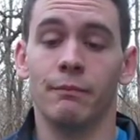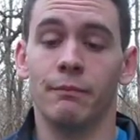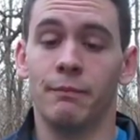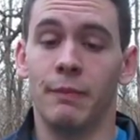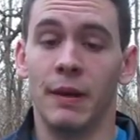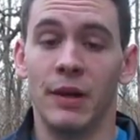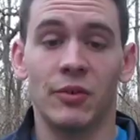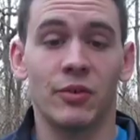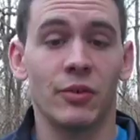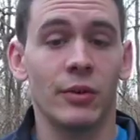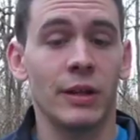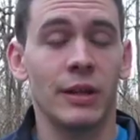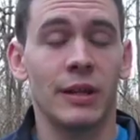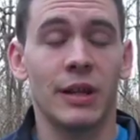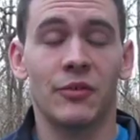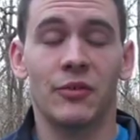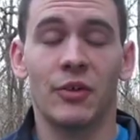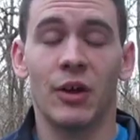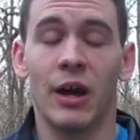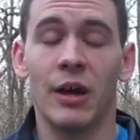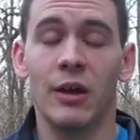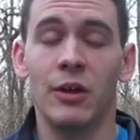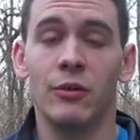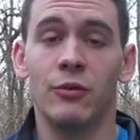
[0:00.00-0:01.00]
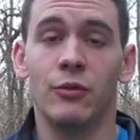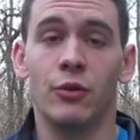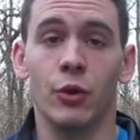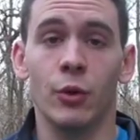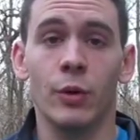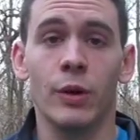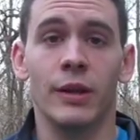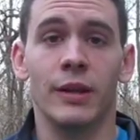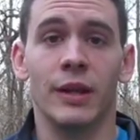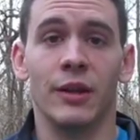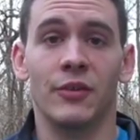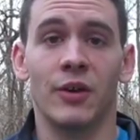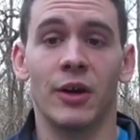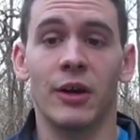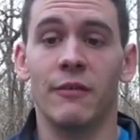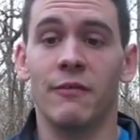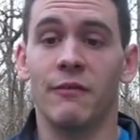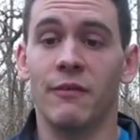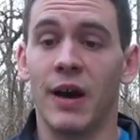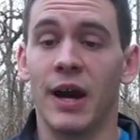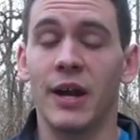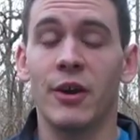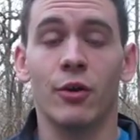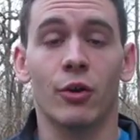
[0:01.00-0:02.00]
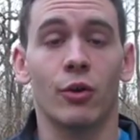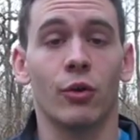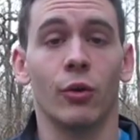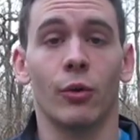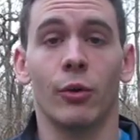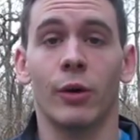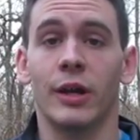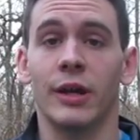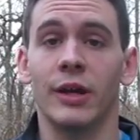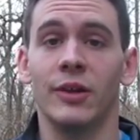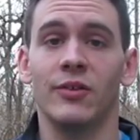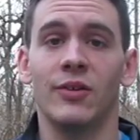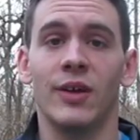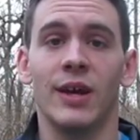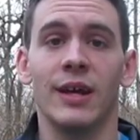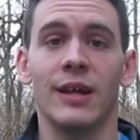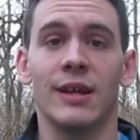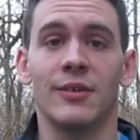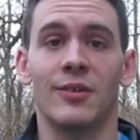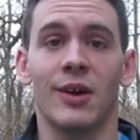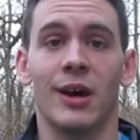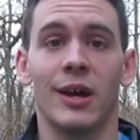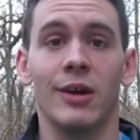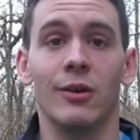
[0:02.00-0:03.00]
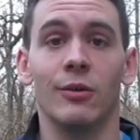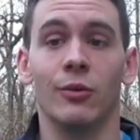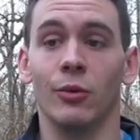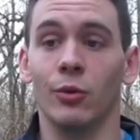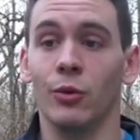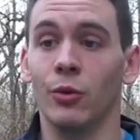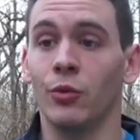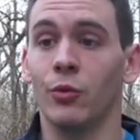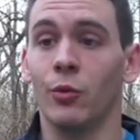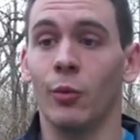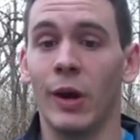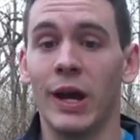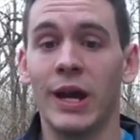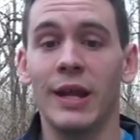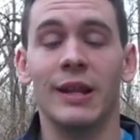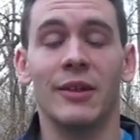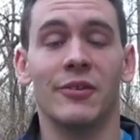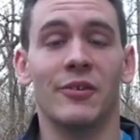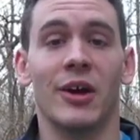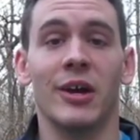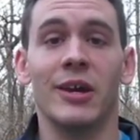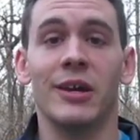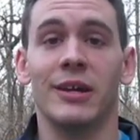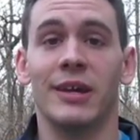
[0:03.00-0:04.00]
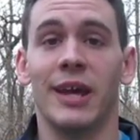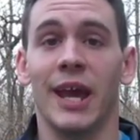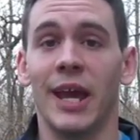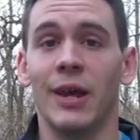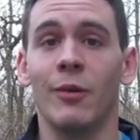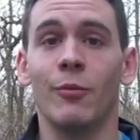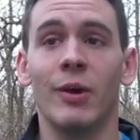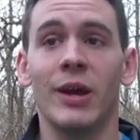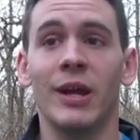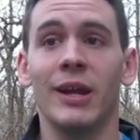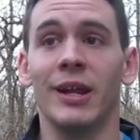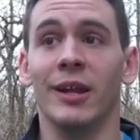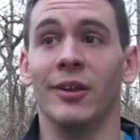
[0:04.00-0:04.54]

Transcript: Basically, that's how you do it. That's how you find your caloric intake. That's how you lose weight. That's how you gain weight.